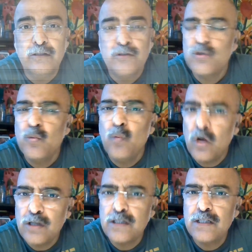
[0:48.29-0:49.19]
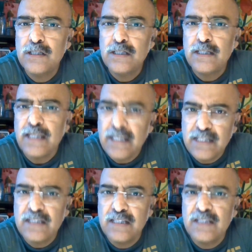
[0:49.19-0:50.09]
So, what
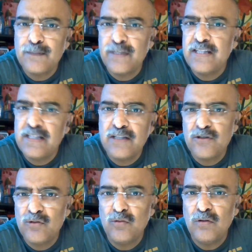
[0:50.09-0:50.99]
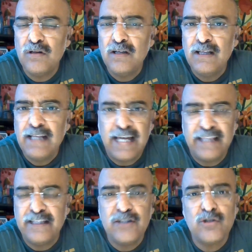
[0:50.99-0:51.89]
is this president's rule and
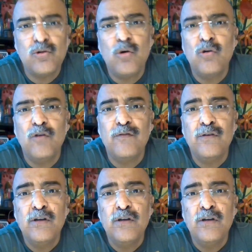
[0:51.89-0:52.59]
this talk of